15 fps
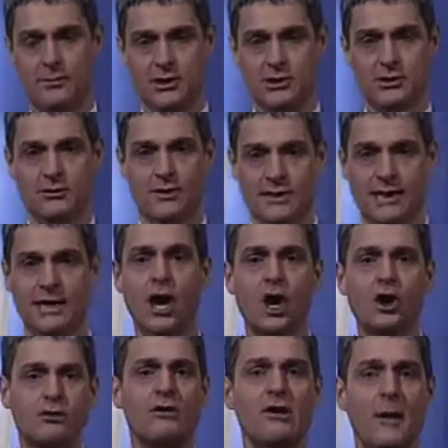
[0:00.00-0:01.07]
maturity.
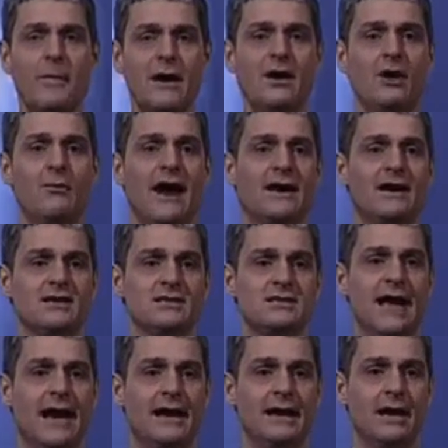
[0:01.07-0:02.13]
Grow up in your
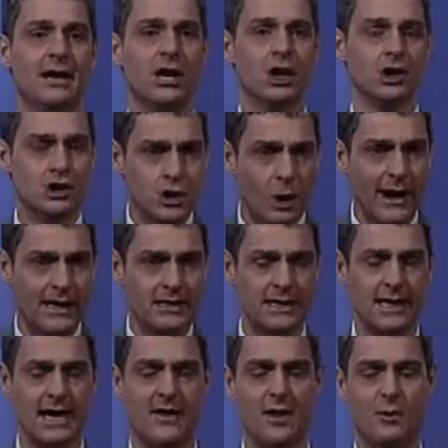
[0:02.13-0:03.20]
understanding. Join
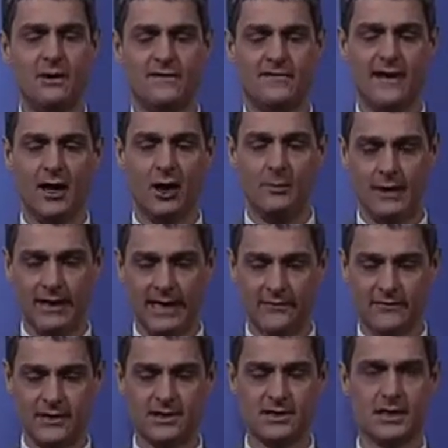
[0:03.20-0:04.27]
together with fellow
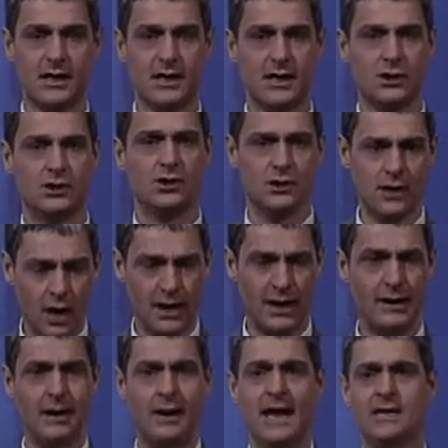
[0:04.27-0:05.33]
believers. Do
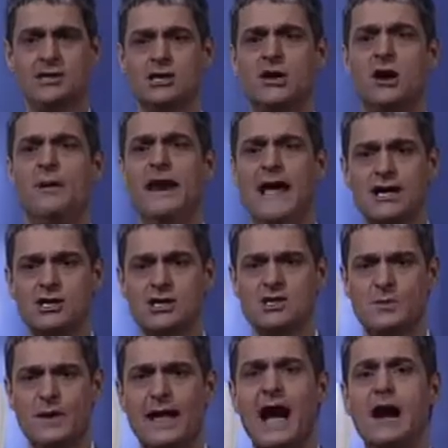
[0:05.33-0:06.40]
not let denominations
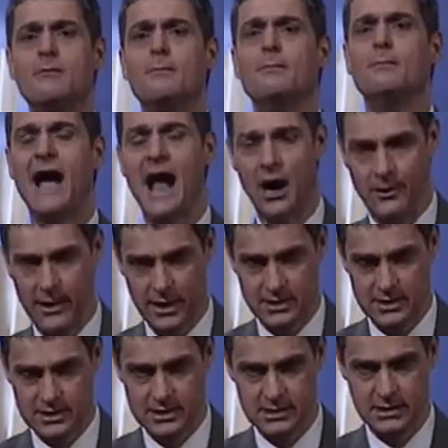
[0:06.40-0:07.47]
become
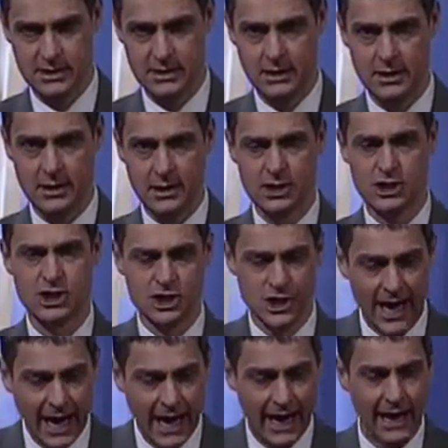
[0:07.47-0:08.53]
barriers.
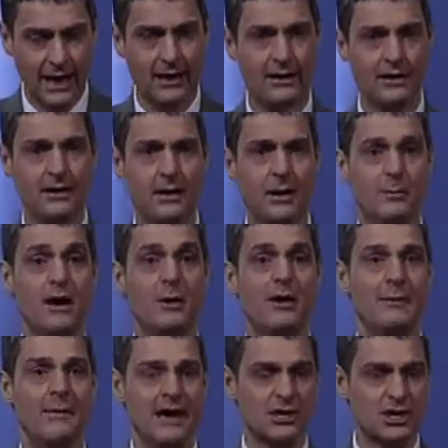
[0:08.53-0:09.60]
Share, but
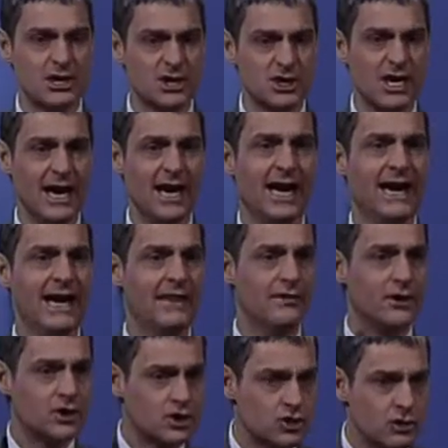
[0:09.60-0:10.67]
we must share in
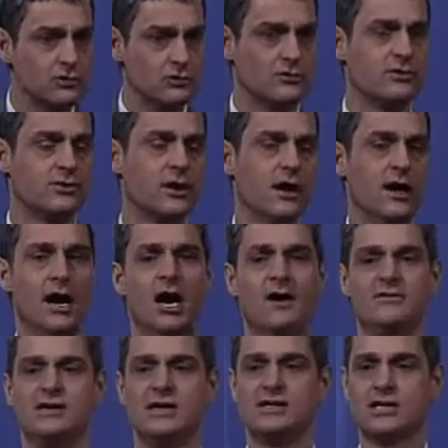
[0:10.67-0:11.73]
the truth
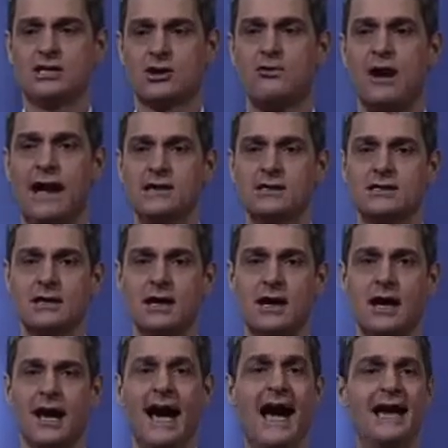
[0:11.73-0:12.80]
of Jesus Christ.
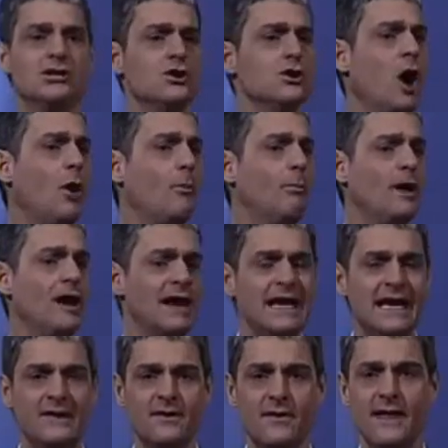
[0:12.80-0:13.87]
I do not
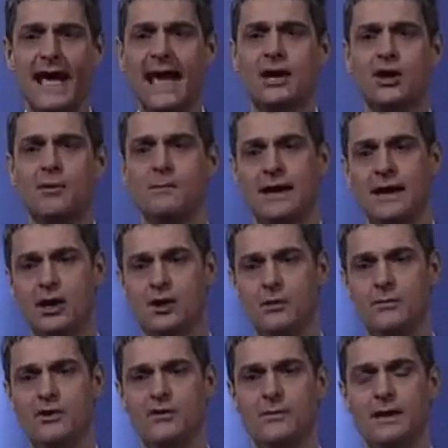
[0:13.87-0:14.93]
believe in the ecumenical
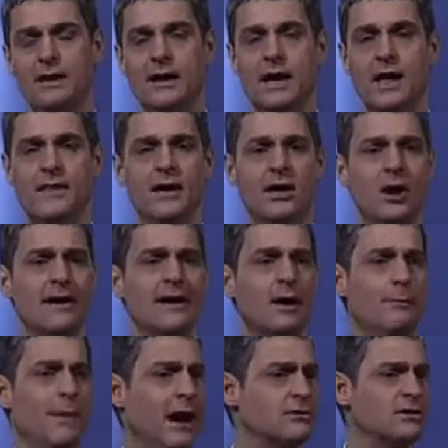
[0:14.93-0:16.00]
movement. They're going
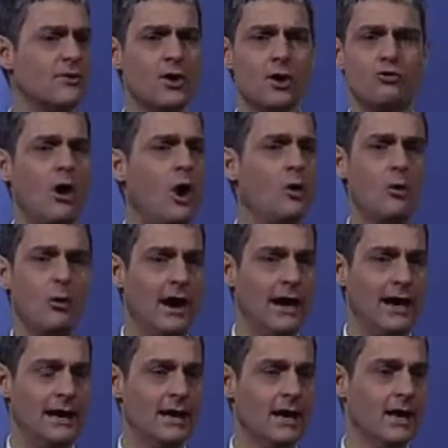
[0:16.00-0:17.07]
about it the wrong
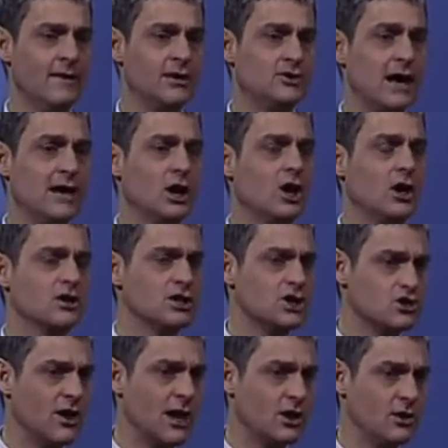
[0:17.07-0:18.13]
way. They're trying to
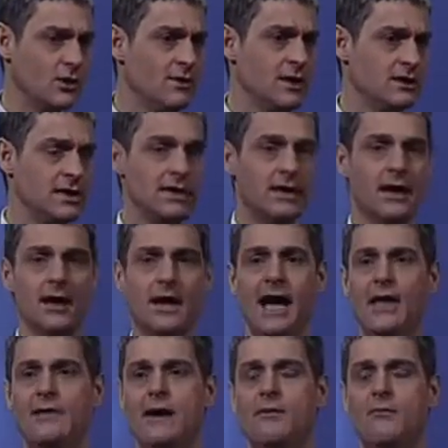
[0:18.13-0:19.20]
construct unity,
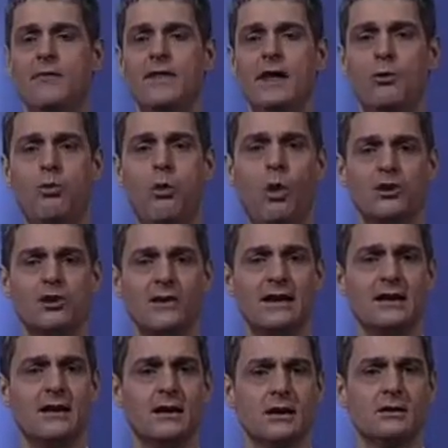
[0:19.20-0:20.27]
and they're
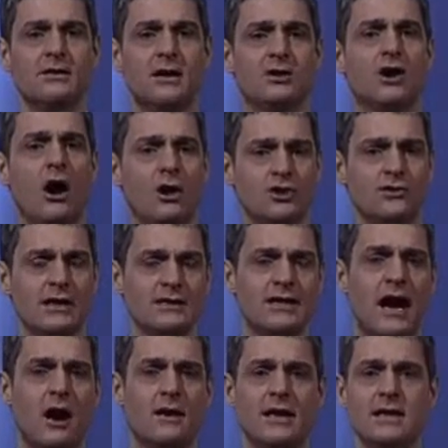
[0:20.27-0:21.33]
watering the doctrine
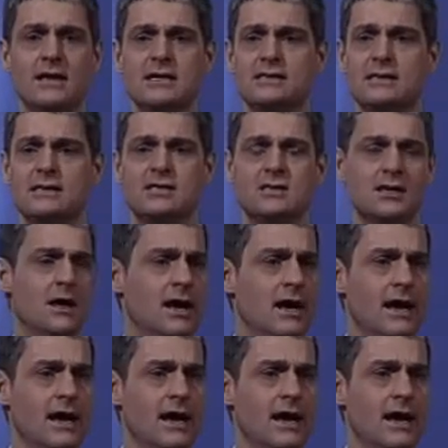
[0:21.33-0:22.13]
down, and it's